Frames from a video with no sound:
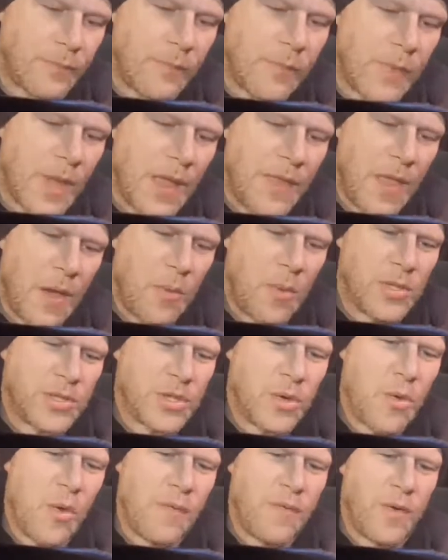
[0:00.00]
There was
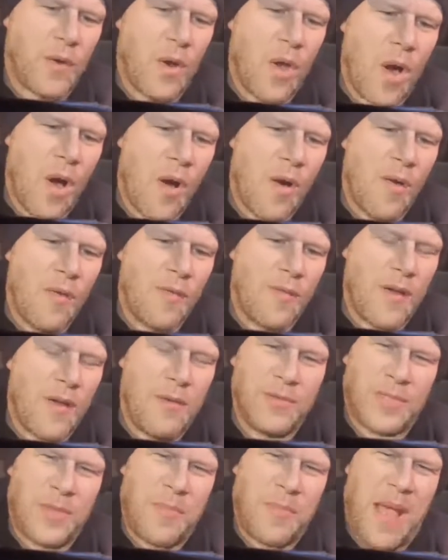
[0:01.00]
an awful lot of, it
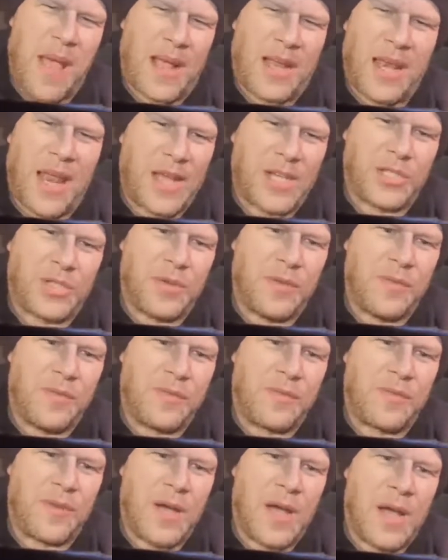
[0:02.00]
was a backlash of
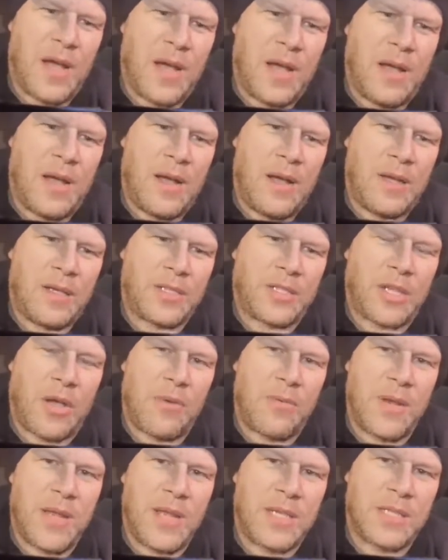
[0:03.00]

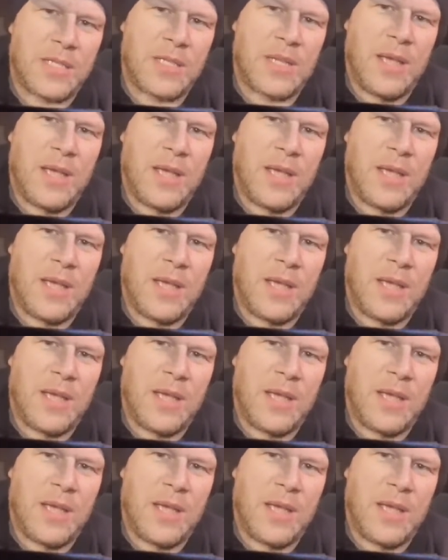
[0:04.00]
Sony's